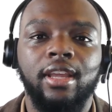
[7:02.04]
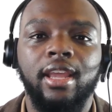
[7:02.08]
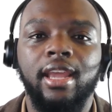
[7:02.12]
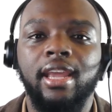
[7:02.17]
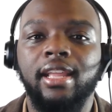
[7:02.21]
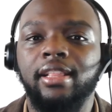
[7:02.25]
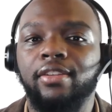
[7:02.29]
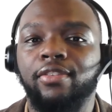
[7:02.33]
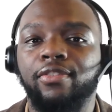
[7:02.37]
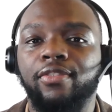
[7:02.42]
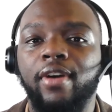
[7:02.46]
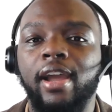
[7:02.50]

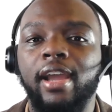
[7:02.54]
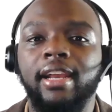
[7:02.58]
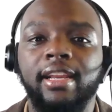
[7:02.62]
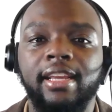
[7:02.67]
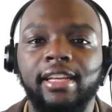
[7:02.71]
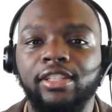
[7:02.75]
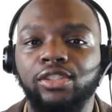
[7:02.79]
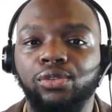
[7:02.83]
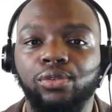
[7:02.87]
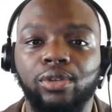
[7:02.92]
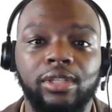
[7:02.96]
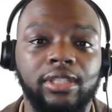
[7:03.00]
in the
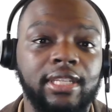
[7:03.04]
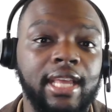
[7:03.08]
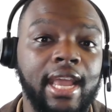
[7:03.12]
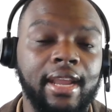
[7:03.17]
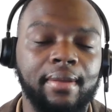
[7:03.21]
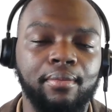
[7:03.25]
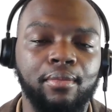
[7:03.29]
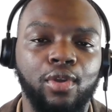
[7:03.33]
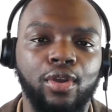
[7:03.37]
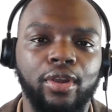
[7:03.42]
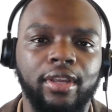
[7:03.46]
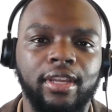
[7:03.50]
finance or the
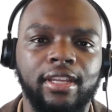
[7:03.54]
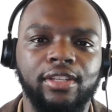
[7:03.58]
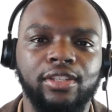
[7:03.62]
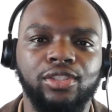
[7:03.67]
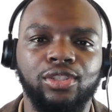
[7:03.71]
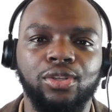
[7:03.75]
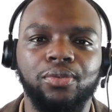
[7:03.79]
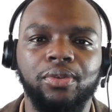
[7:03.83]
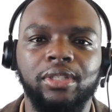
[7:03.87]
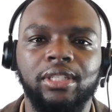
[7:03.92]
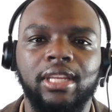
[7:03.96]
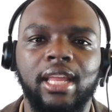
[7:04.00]
tech market
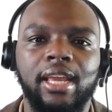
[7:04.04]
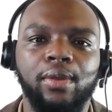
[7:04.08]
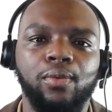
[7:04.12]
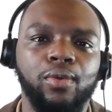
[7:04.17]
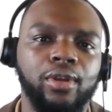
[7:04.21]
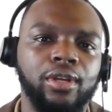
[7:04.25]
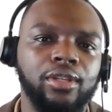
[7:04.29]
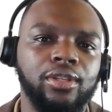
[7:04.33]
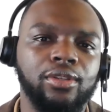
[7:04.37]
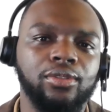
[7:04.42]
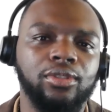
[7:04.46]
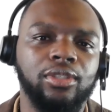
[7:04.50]
so it's like
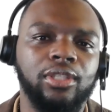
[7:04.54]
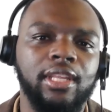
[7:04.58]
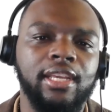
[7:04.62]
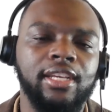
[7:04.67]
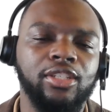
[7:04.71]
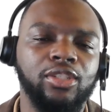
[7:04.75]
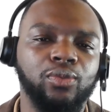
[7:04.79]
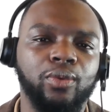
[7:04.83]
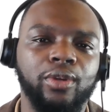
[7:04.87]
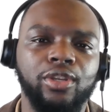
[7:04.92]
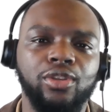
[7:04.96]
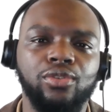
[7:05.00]
one of those
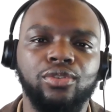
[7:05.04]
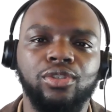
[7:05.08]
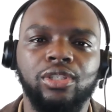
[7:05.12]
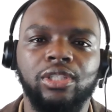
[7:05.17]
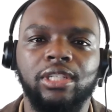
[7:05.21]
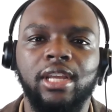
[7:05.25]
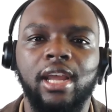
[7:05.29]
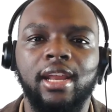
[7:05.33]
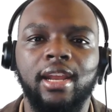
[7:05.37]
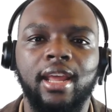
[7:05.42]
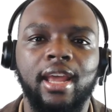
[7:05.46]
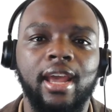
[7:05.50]
things where you
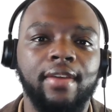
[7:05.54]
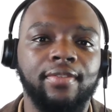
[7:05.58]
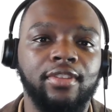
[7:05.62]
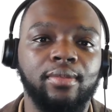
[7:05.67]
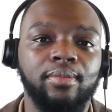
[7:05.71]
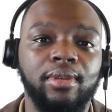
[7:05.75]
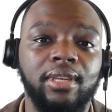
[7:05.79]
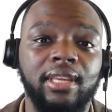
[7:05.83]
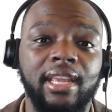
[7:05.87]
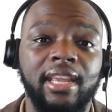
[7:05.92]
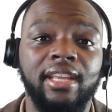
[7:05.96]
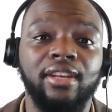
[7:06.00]
just kind of have
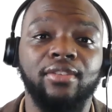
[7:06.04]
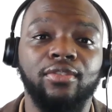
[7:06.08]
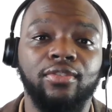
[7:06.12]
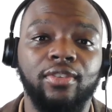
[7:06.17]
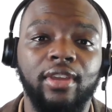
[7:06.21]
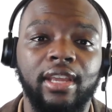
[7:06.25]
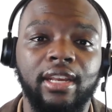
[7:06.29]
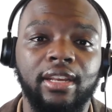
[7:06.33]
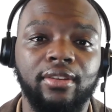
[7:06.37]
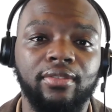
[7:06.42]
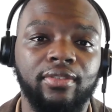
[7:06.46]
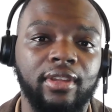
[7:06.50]
to be
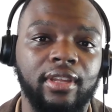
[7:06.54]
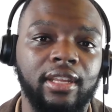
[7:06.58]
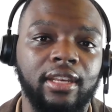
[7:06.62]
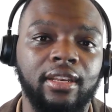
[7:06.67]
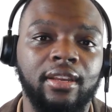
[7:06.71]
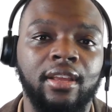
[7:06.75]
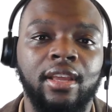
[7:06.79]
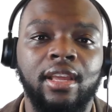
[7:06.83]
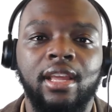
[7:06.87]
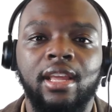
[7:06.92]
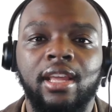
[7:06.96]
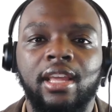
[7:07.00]
innovative and